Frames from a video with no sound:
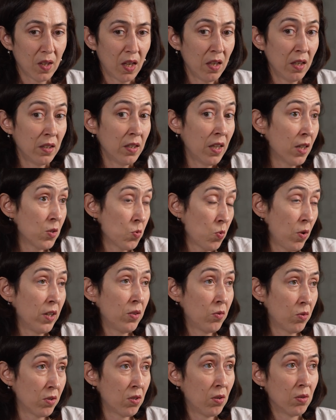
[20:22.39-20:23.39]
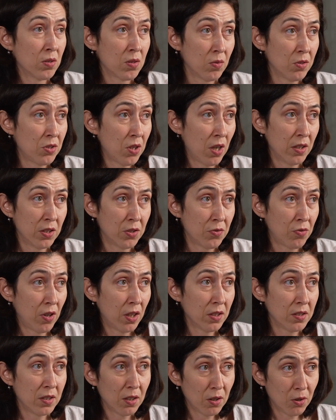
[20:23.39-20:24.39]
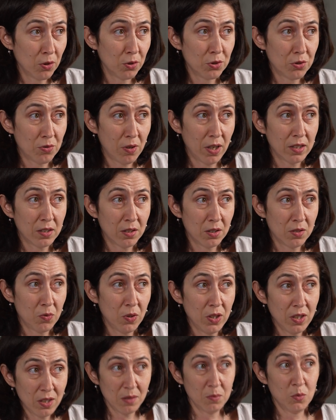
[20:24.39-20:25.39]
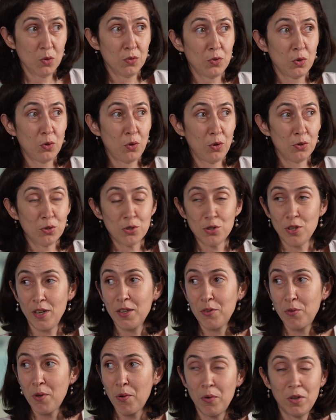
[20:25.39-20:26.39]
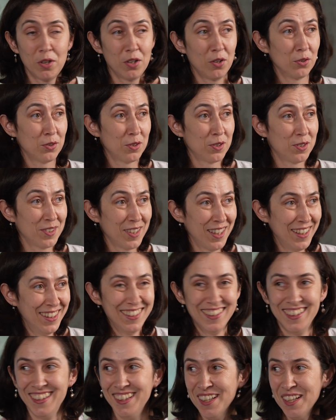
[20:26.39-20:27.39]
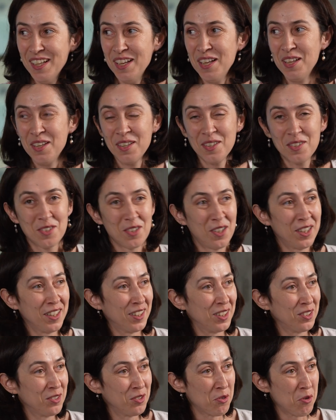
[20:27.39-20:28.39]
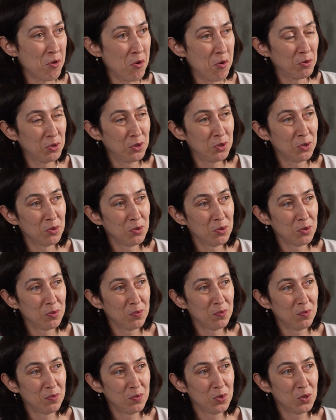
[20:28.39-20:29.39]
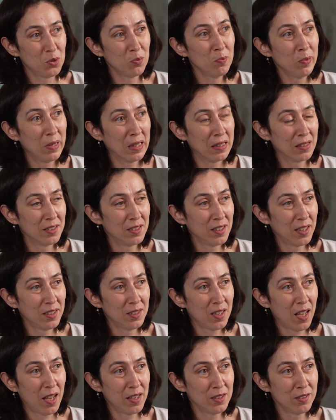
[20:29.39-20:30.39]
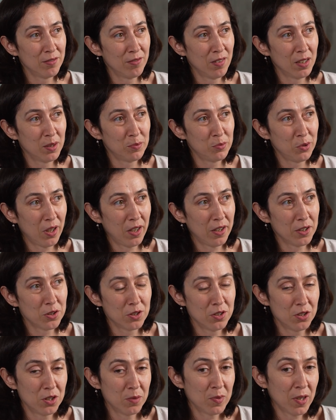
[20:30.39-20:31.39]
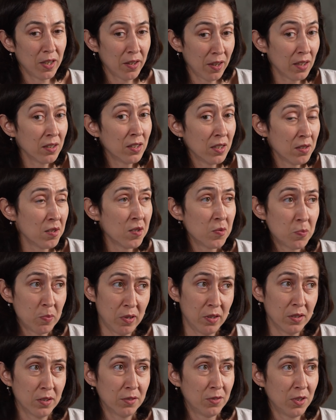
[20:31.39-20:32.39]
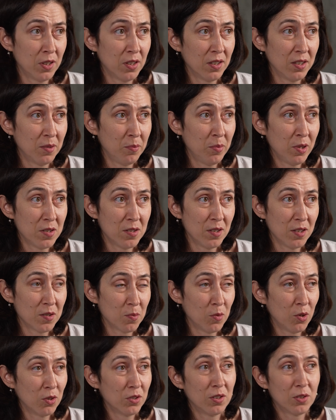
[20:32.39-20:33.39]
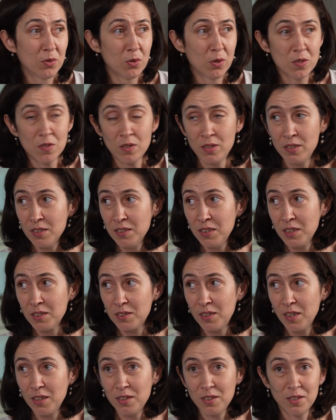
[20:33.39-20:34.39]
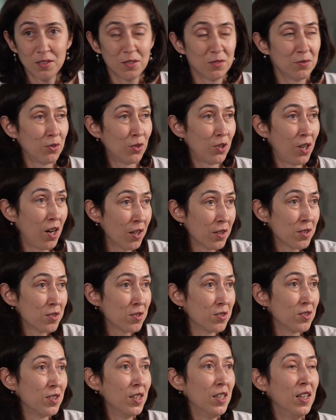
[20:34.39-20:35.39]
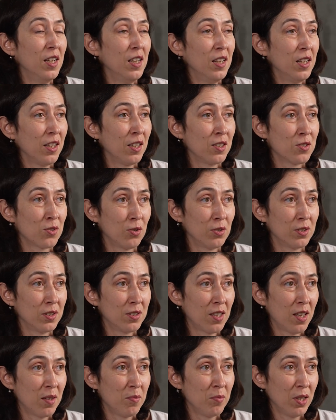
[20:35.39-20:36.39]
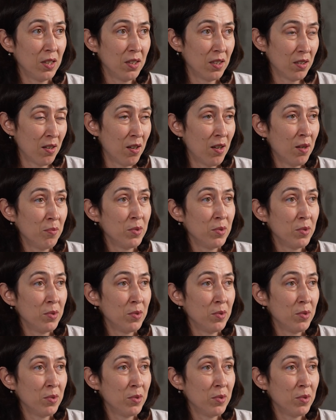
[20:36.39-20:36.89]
And that's why it was also a challenge for us in Cluj, right? Because we didn't move to Cluj, like we were not starting to build and develop relationships. I think this is part of the business model to a certain extent for us. It's all the time been the